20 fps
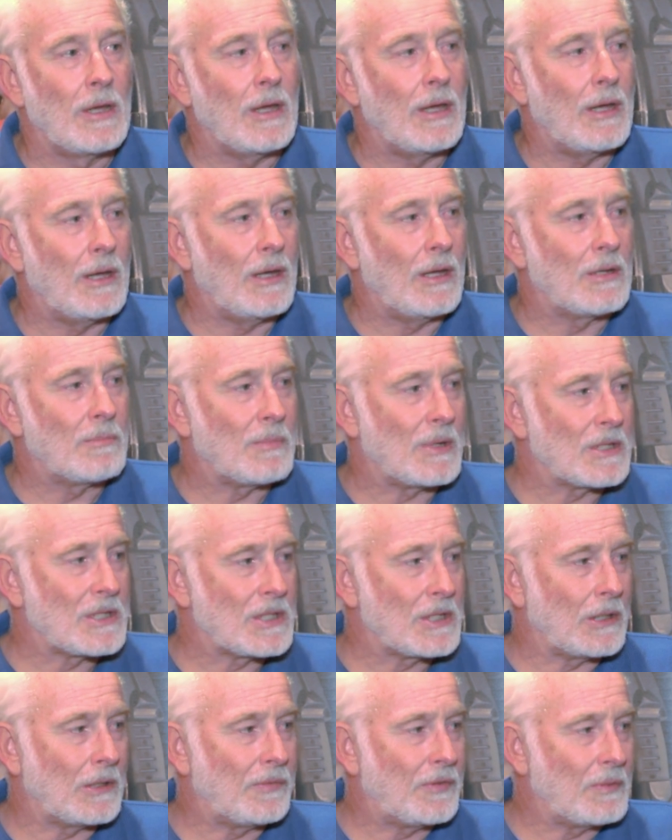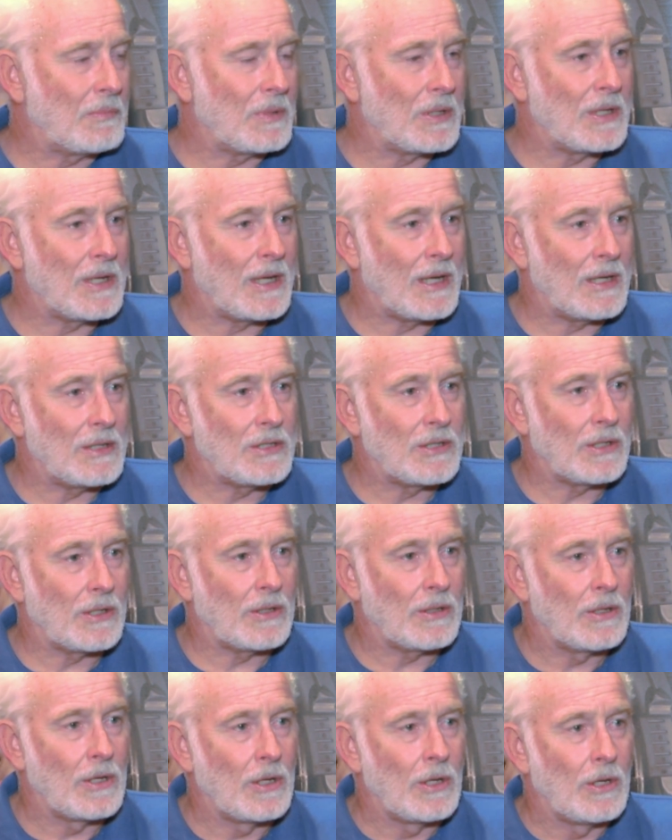And myself and
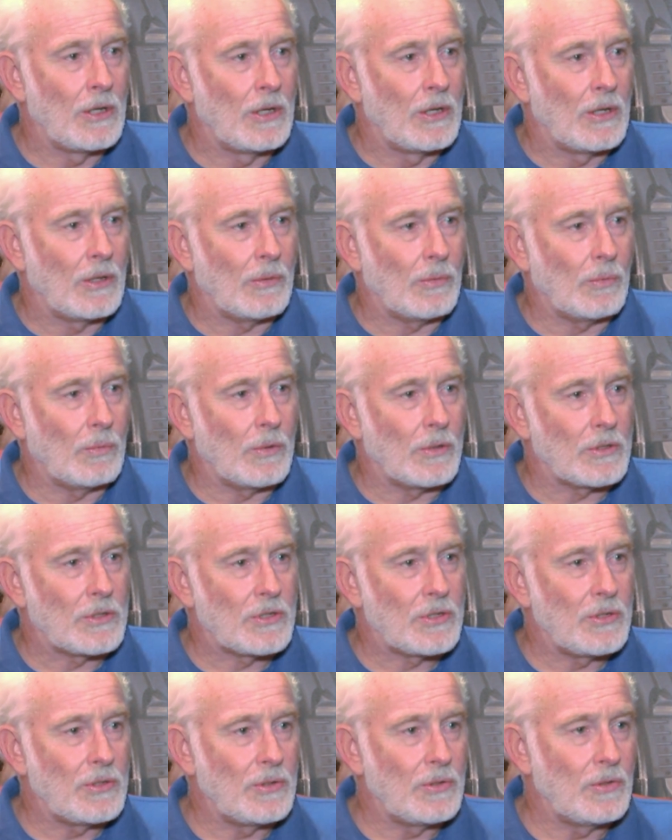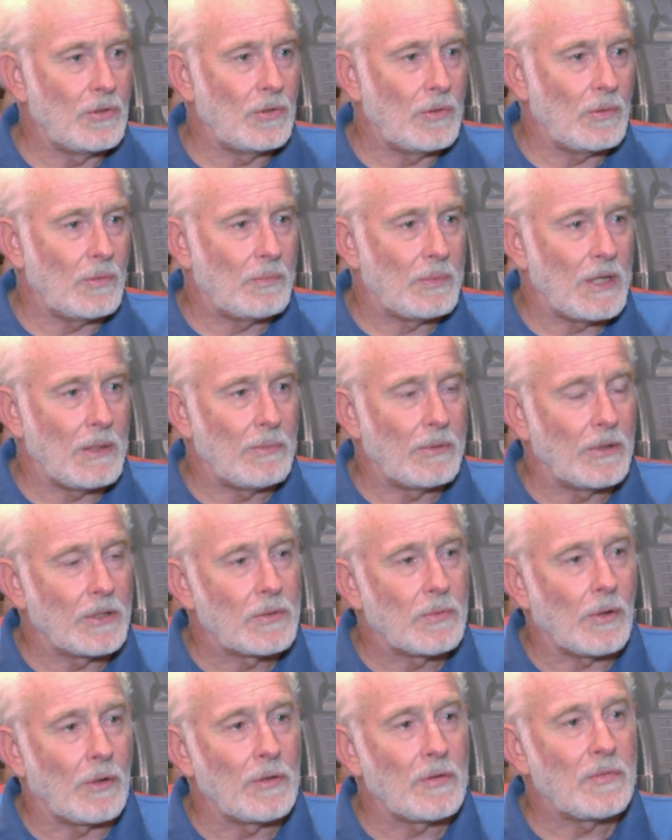Munaria were two people
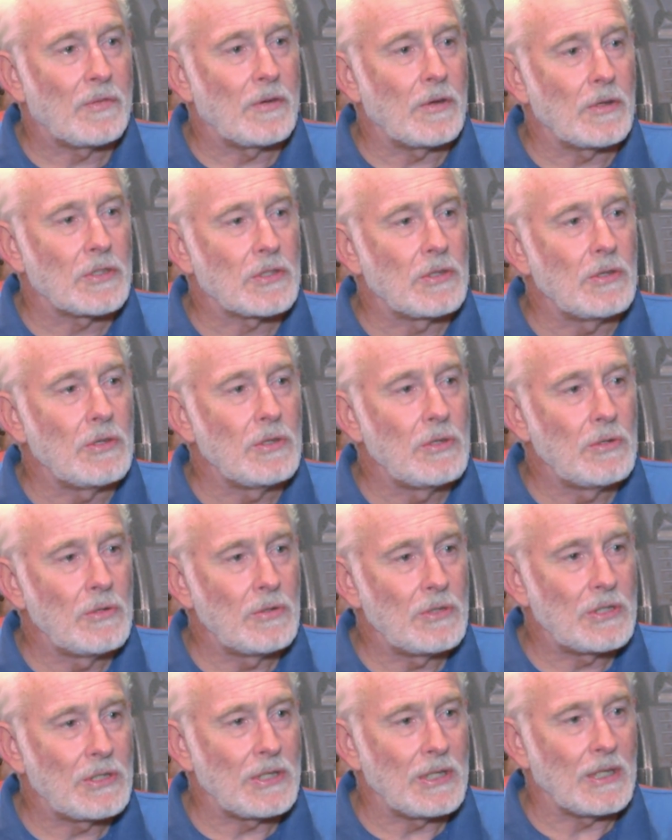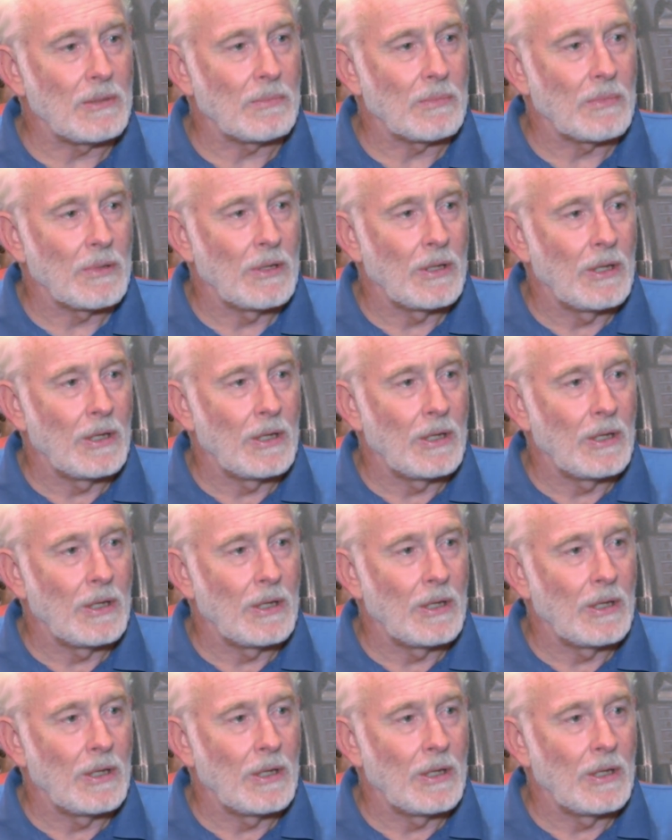that were on the first news team,